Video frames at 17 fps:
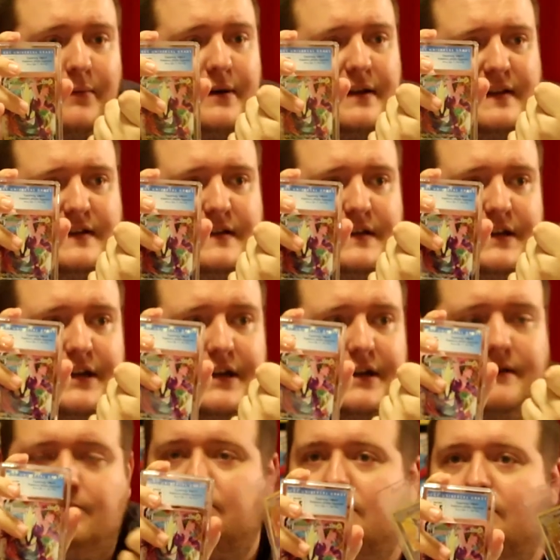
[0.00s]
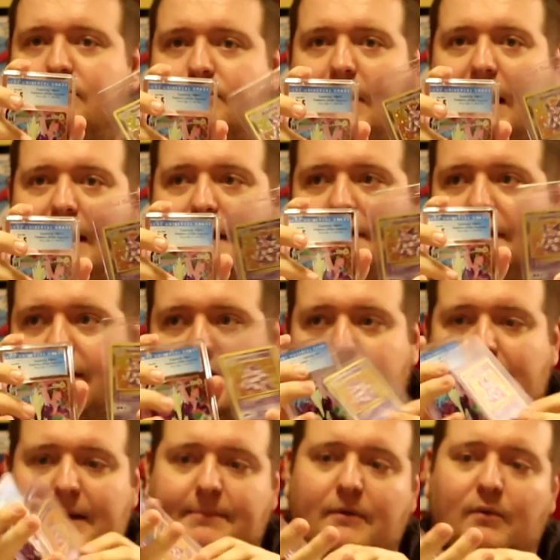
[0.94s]
really seeing anything to
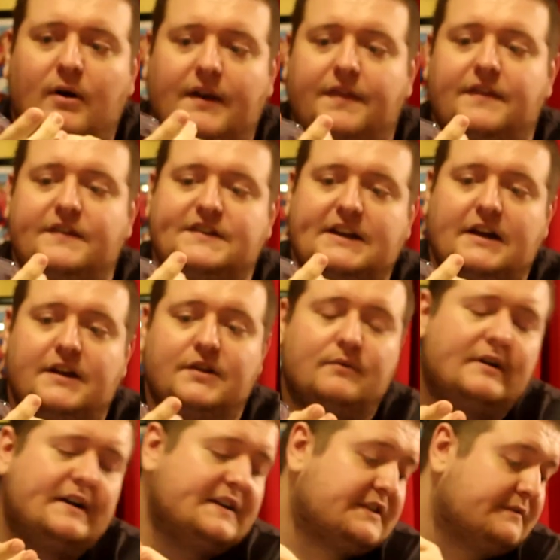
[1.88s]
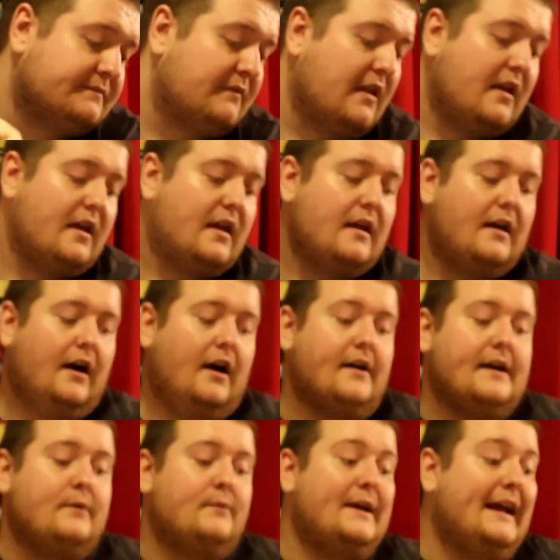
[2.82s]
make me want to say otherwise. All
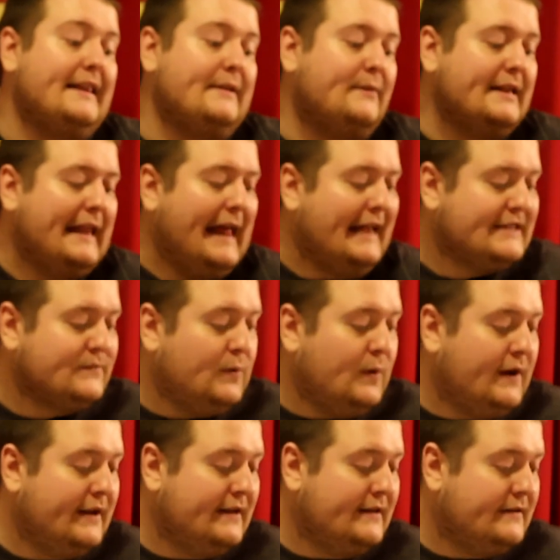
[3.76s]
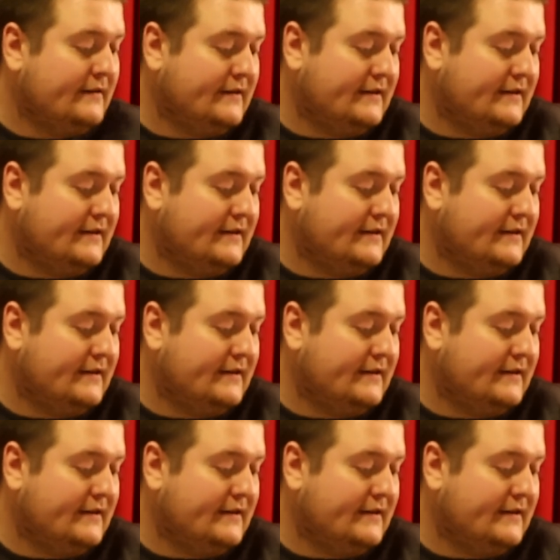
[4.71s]
right, we got one last one.